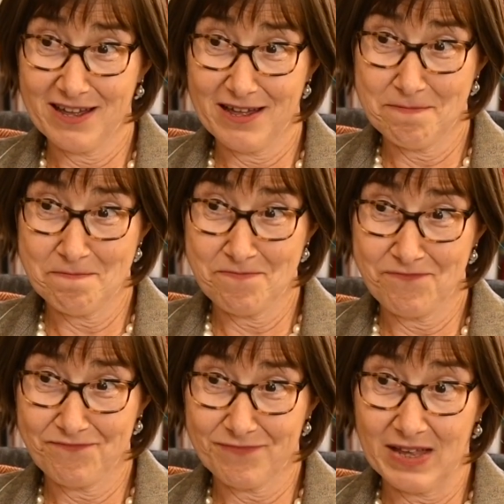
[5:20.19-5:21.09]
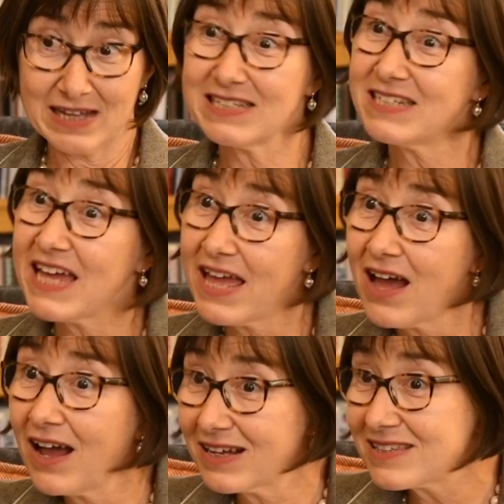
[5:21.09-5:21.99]
Um, today
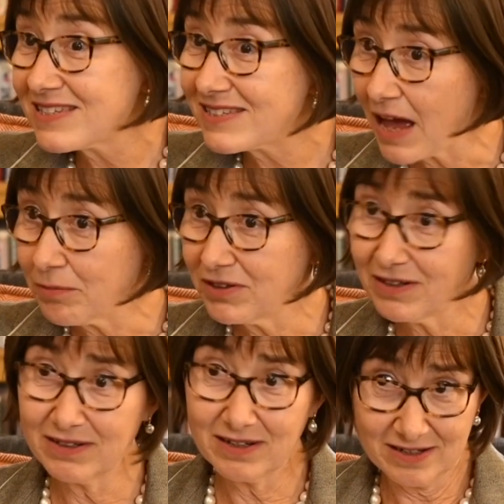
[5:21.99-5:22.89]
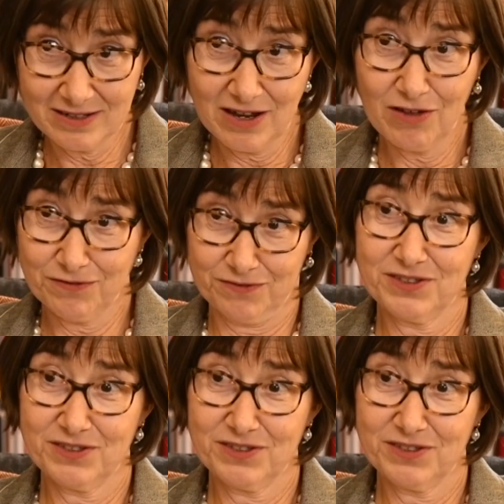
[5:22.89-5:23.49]
I had salmon and I love